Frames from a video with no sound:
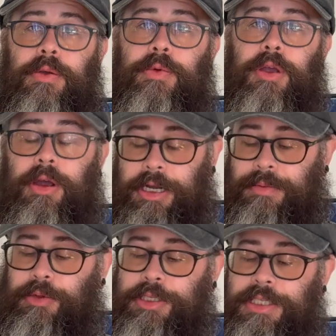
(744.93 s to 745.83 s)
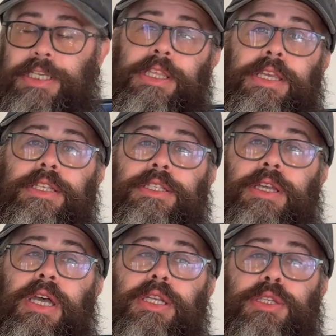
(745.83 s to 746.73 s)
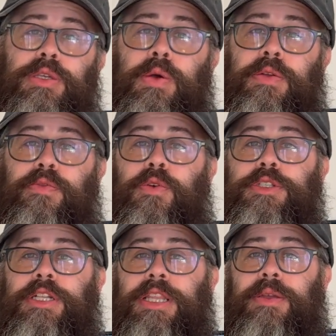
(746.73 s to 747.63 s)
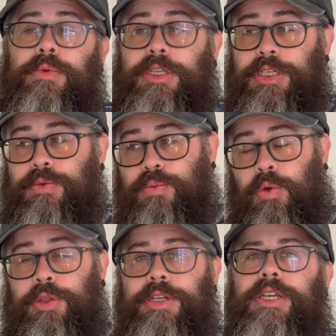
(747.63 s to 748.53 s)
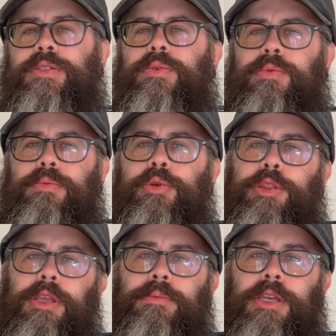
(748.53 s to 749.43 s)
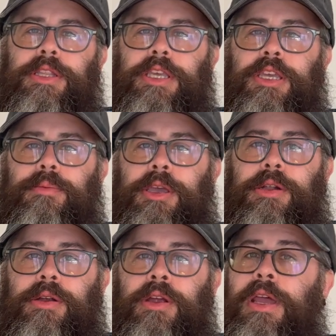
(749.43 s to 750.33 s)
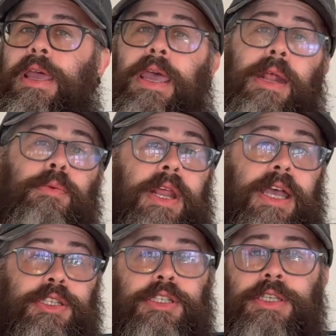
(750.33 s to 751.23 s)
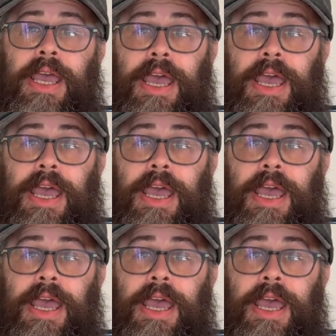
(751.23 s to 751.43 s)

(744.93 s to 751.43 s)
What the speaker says: We are unable to see the inside, so unfortunately, we just roll the dice when we put them in the incubator, and what hatches,